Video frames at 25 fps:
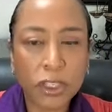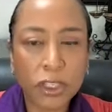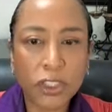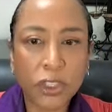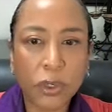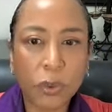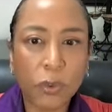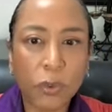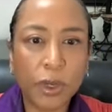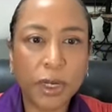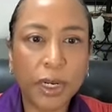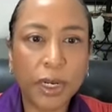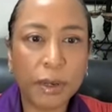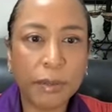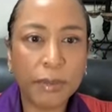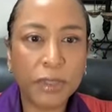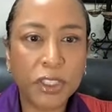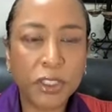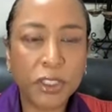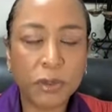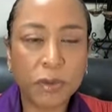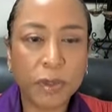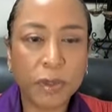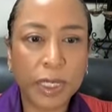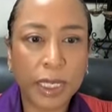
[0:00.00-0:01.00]
So, what I'm
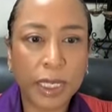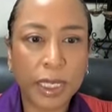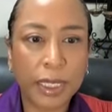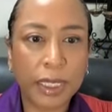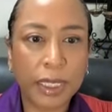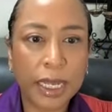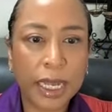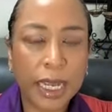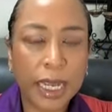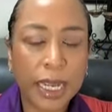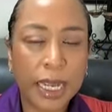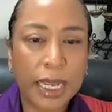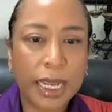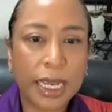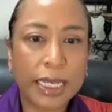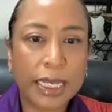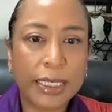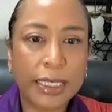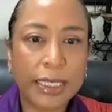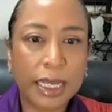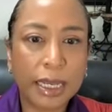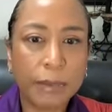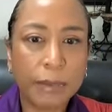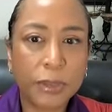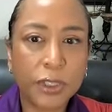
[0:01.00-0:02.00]
doing
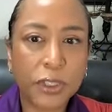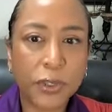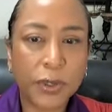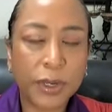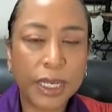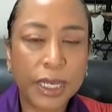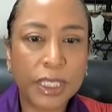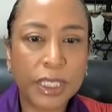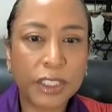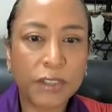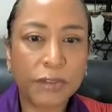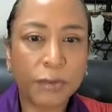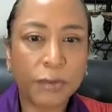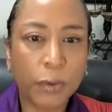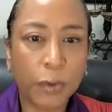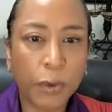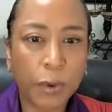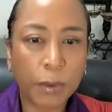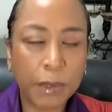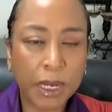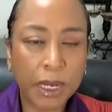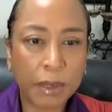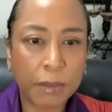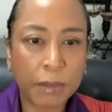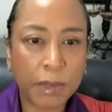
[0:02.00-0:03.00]
is I'm
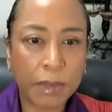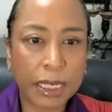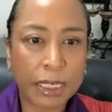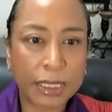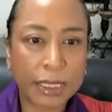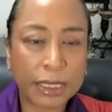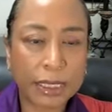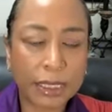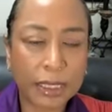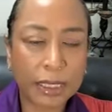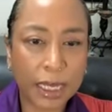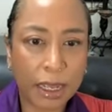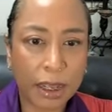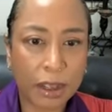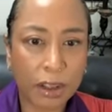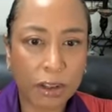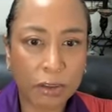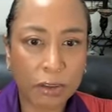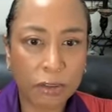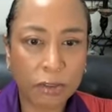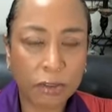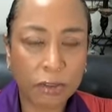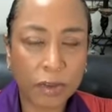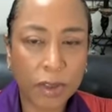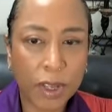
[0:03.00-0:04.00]
transforming
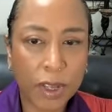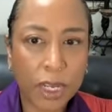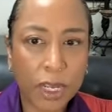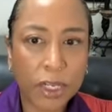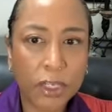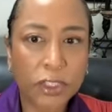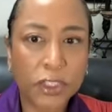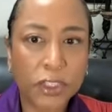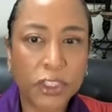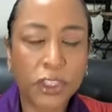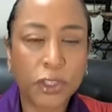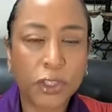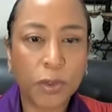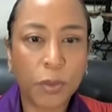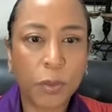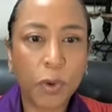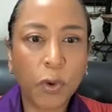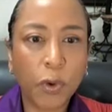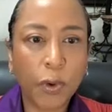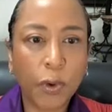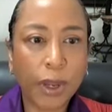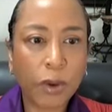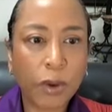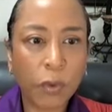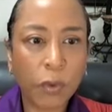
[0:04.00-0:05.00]
myself to the
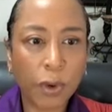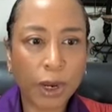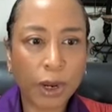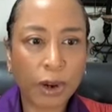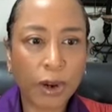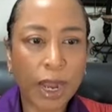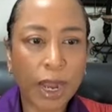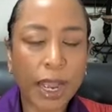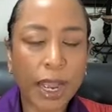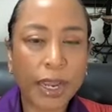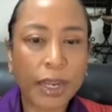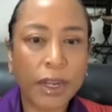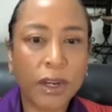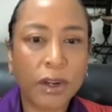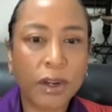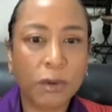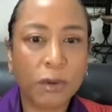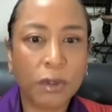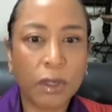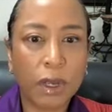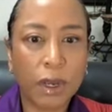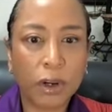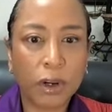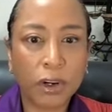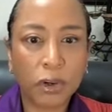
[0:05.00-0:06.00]
point where I no
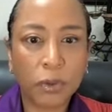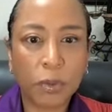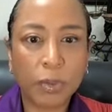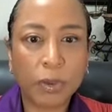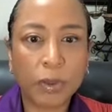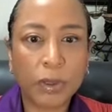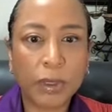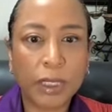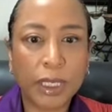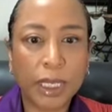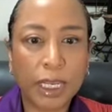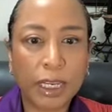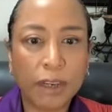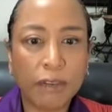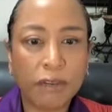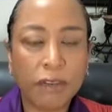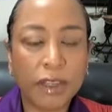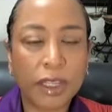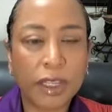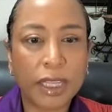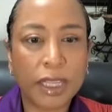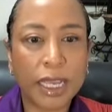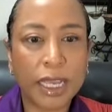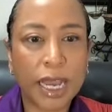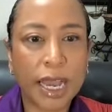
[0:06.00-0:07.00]
longer
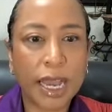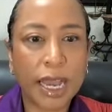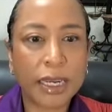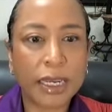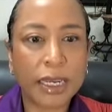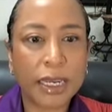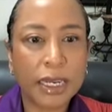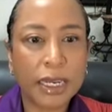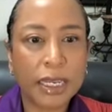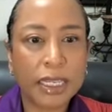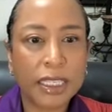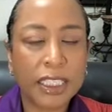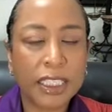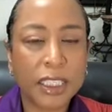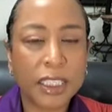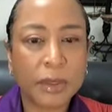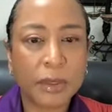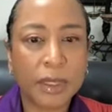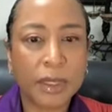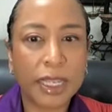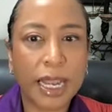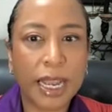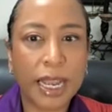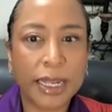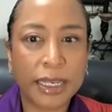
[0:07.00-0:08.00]
believe that that,
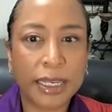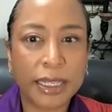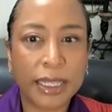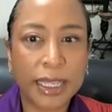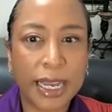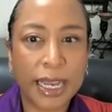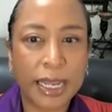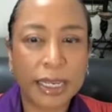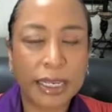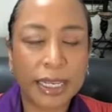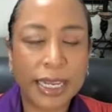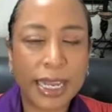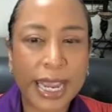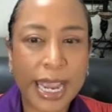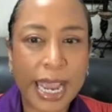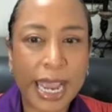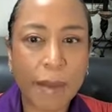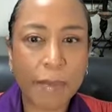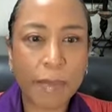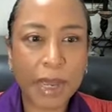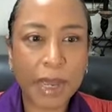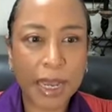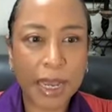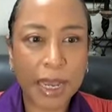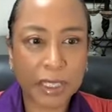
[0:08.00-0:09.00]
that, that
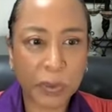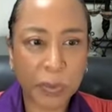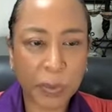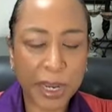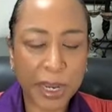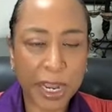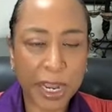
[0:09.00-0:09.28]
gap has